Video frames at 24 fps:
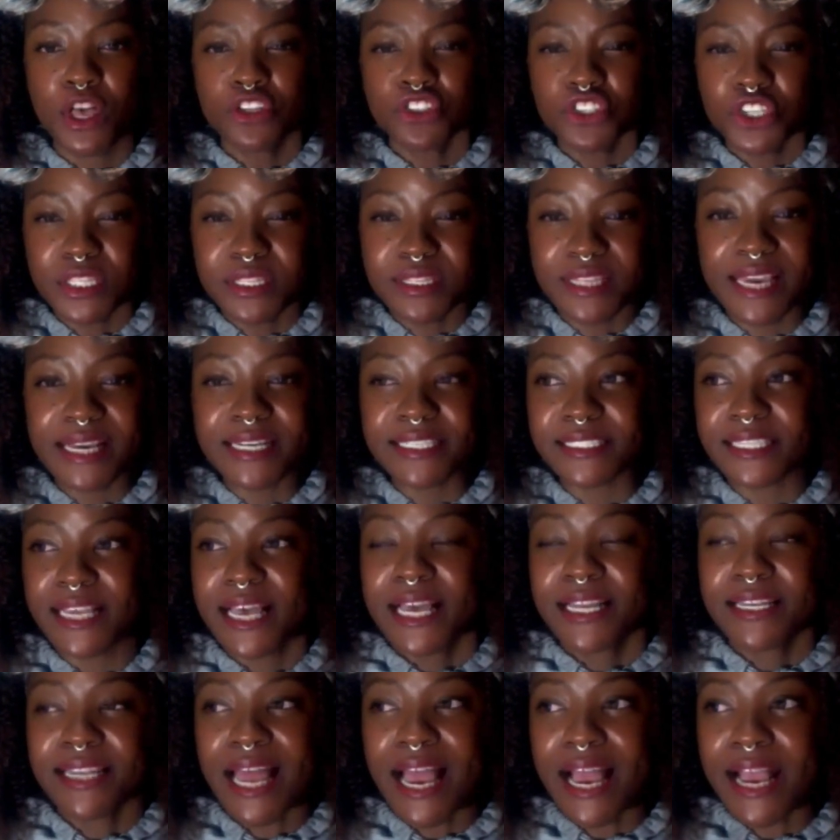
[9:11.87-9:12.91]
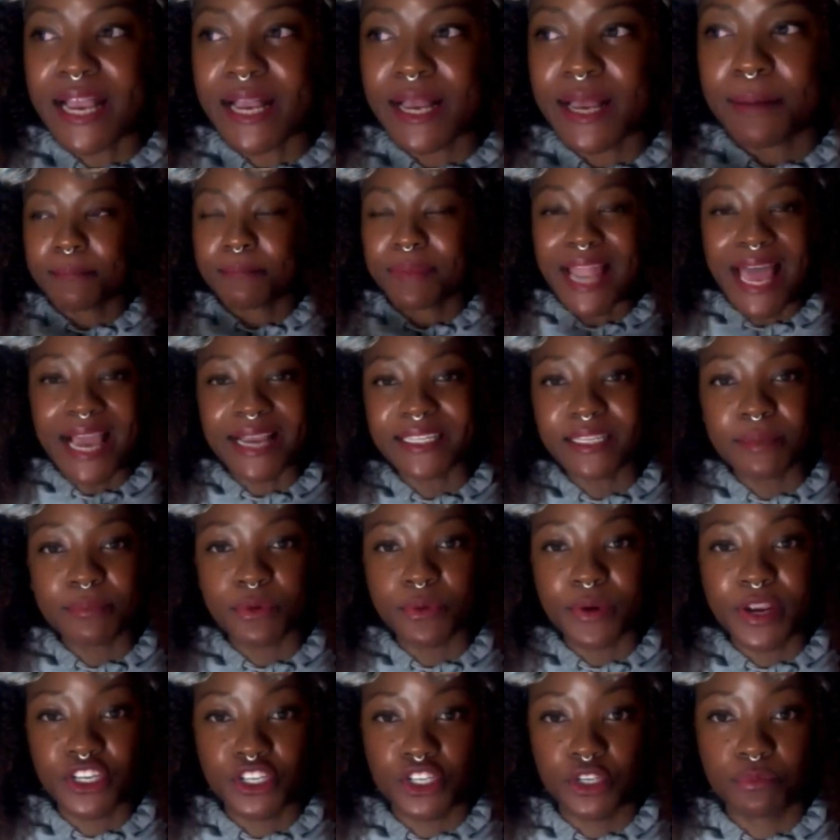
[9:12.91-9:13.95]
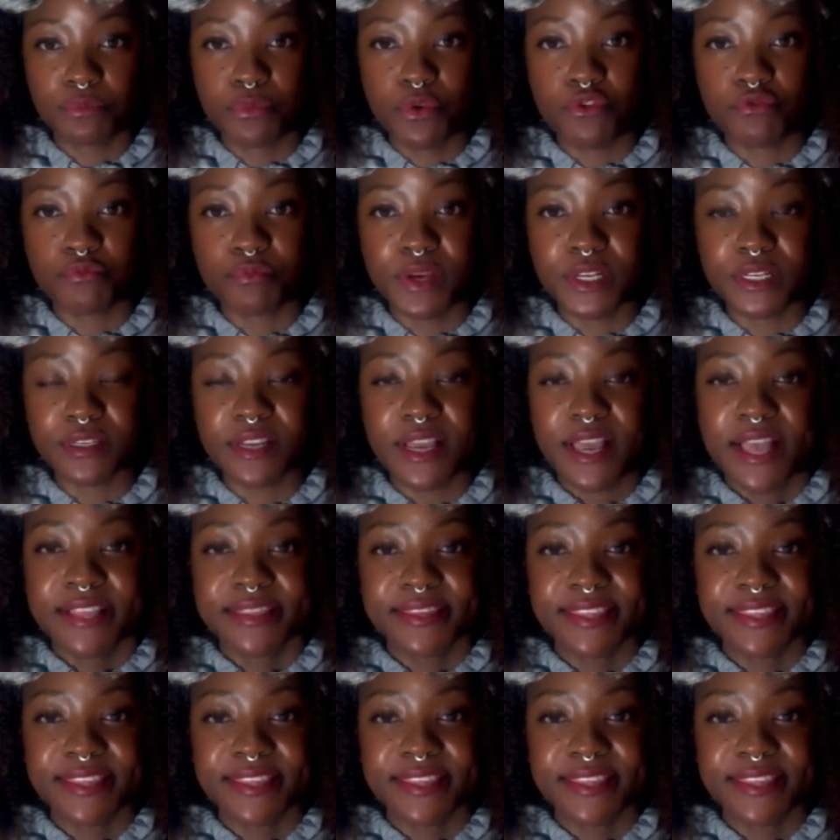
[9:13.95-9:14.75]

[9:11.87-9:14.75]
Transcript: to things like Black liberation movement,